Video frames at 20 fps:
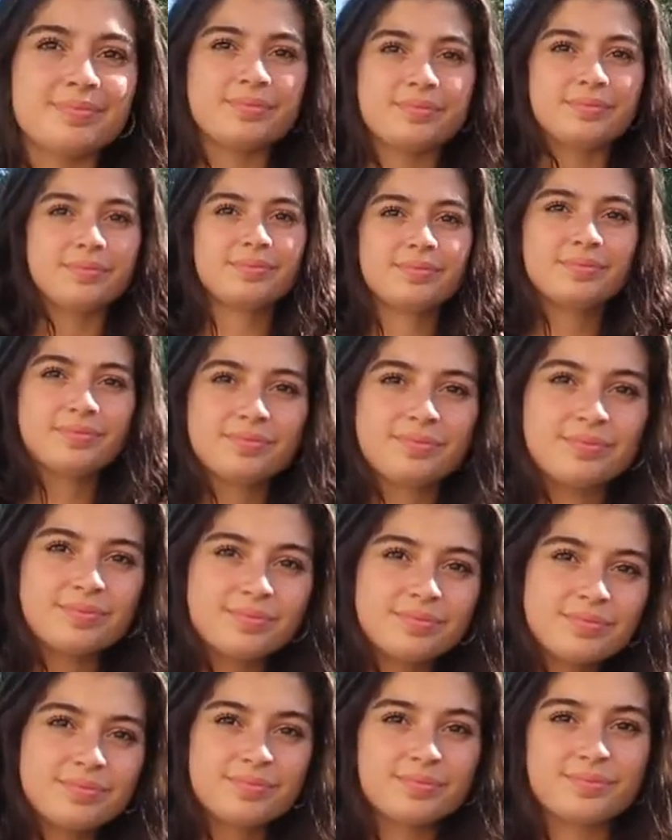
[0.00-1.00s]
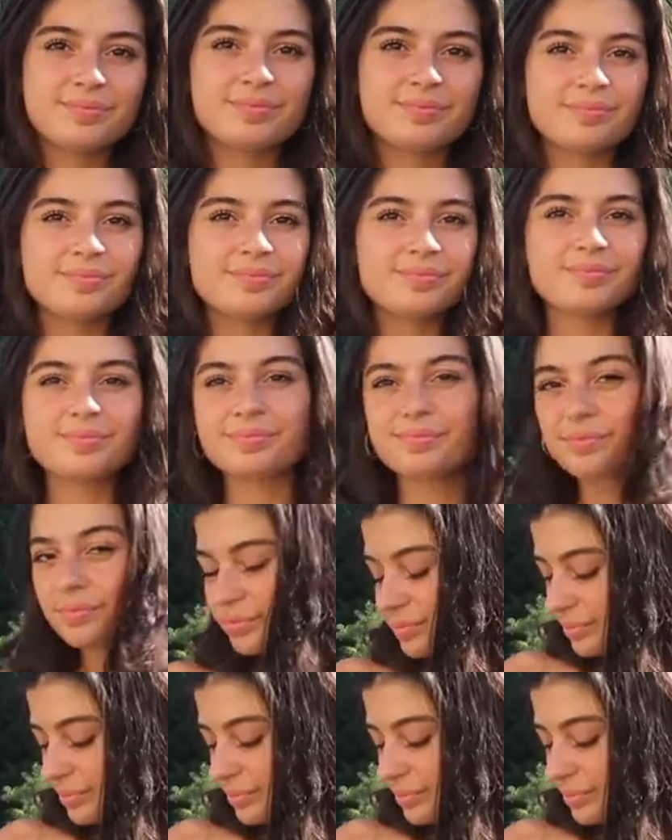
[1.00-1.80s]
Nothing is said.